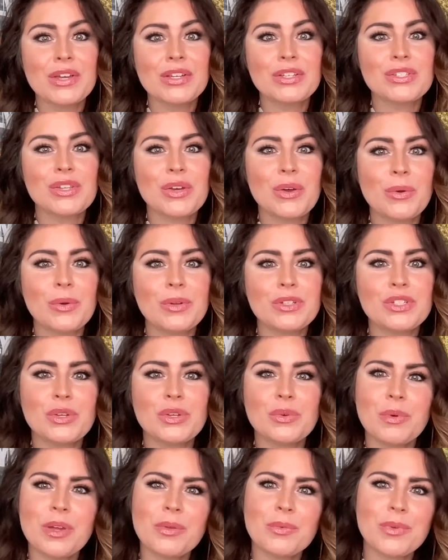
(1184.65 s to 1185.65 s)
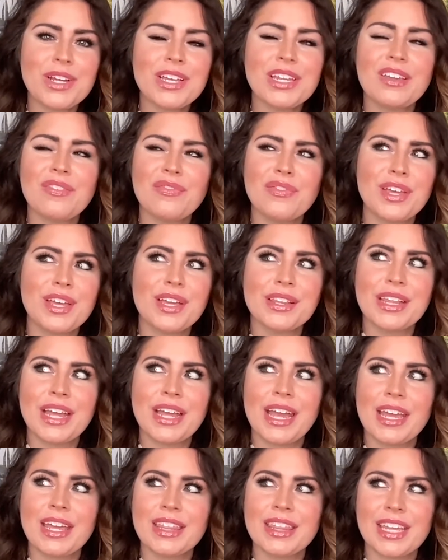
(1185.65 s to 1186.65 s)
So, do we really feel
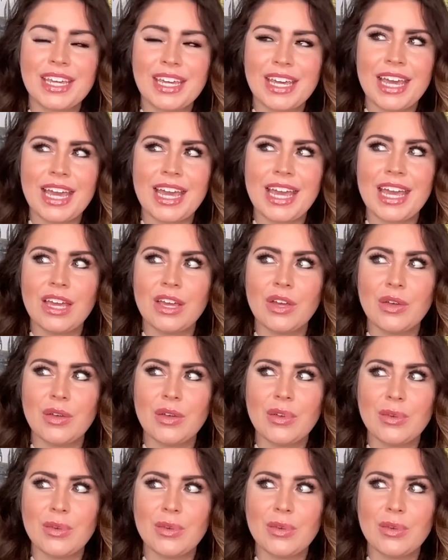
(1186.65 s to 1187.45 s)
like the king,